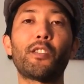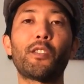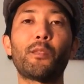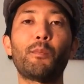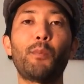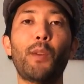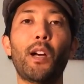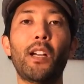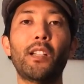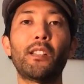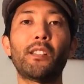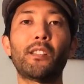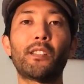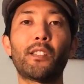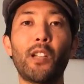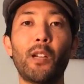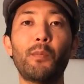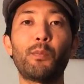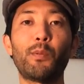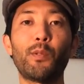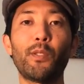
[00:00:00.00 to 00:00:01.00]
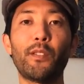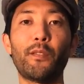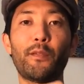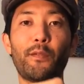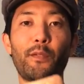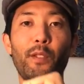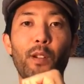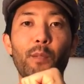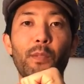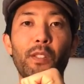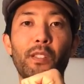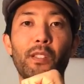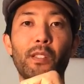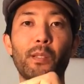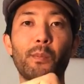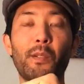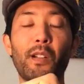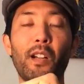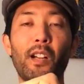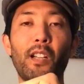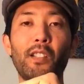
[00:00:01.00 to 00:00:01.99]
mind separate from the
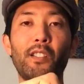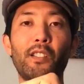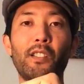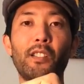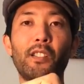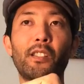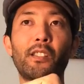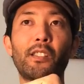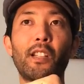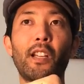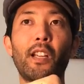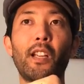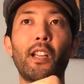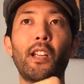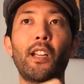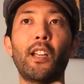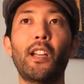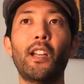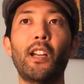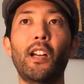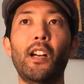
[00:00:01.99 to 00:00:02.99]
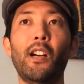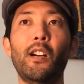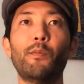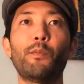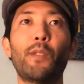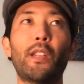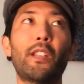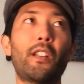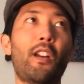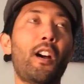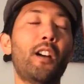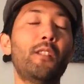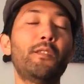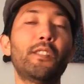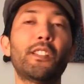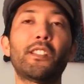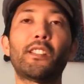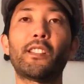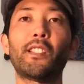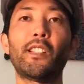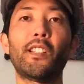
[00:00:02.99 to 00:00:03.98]
subconscious. An
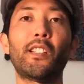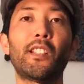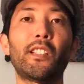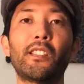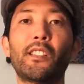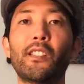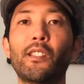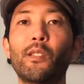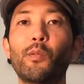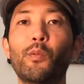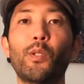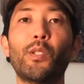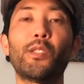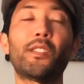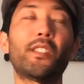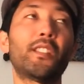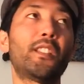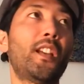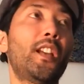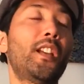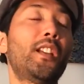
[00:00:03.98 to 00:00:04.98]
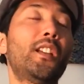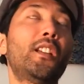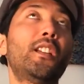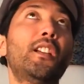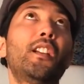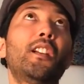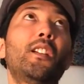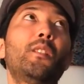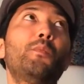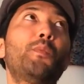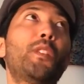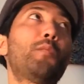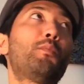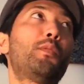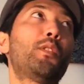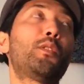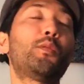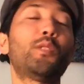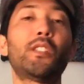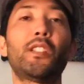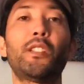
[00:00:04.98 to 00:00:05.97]
obvious thing is, in the world today,
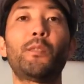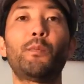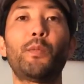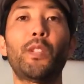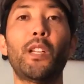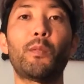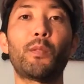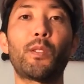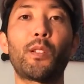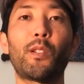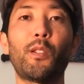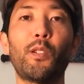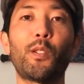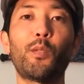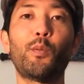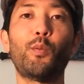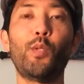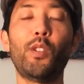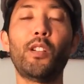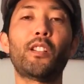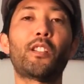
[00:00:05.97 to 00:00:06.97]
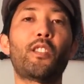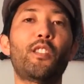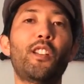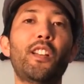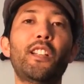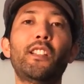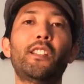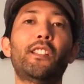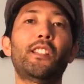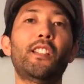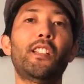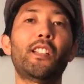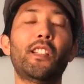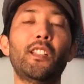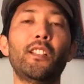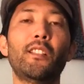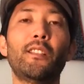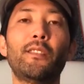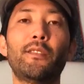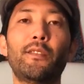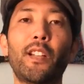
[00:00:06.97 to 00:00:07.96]
people wouldn't be able to go to work or anything
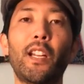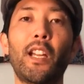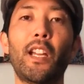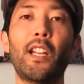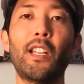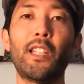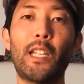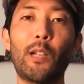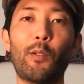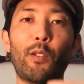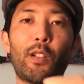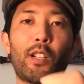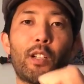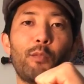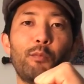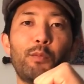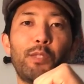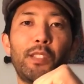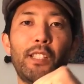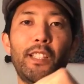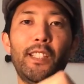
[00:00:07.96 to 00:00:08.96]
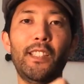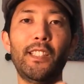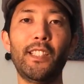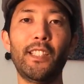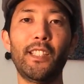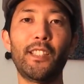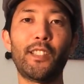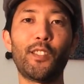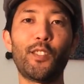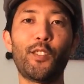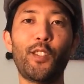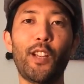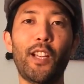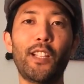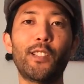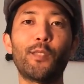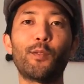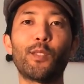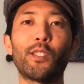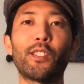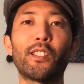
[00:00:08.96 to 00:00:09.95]
if they were completely
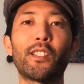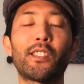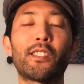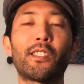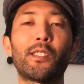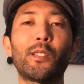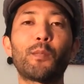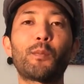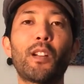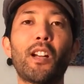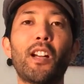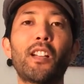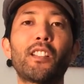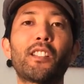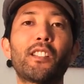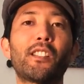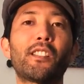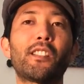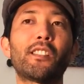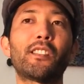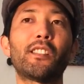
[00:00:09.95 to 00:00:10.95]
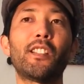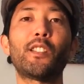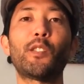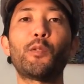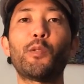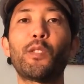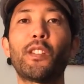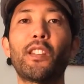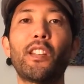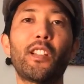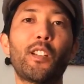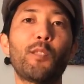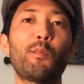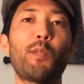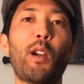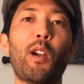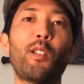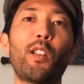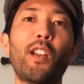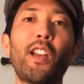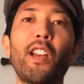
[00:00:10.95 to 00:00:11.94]
integrated with their subconscious, because then you would think
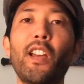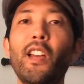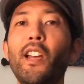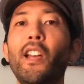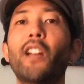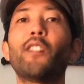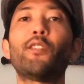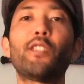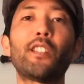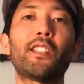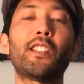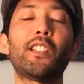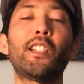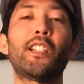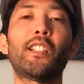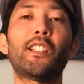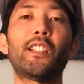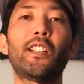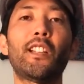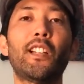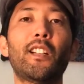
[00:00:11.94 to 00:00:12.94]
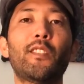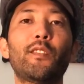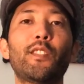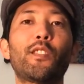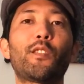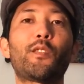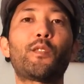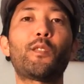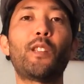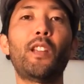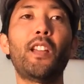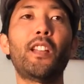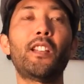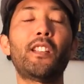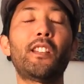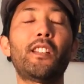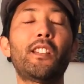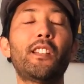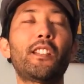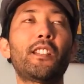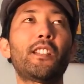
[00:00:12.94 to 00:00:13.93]
about anything and
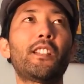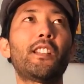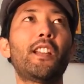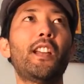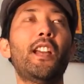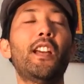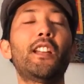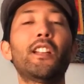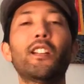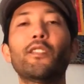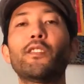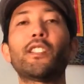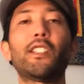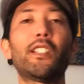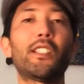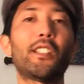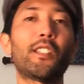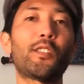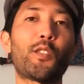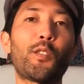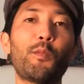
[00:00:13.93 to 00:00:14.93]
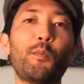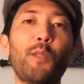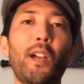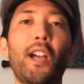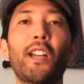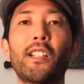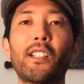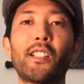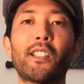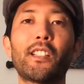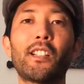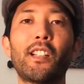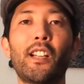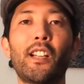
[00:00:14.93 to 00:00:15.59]
everything that traumatically